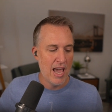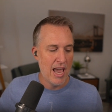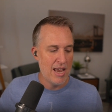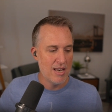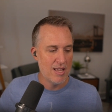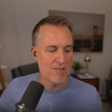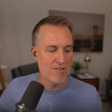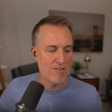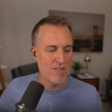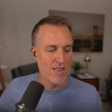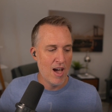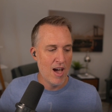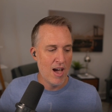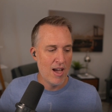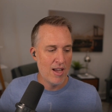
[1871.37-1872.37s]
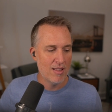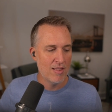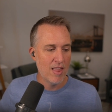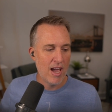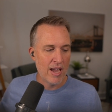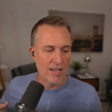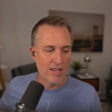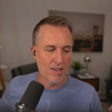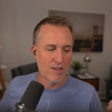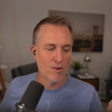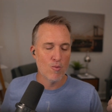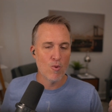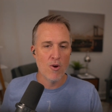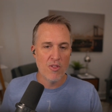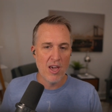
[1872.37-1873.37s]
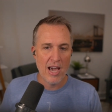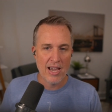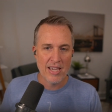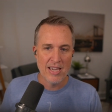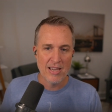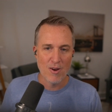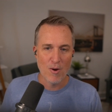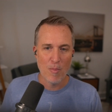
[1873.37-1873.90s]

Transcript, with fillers: and it's not like growth hacking your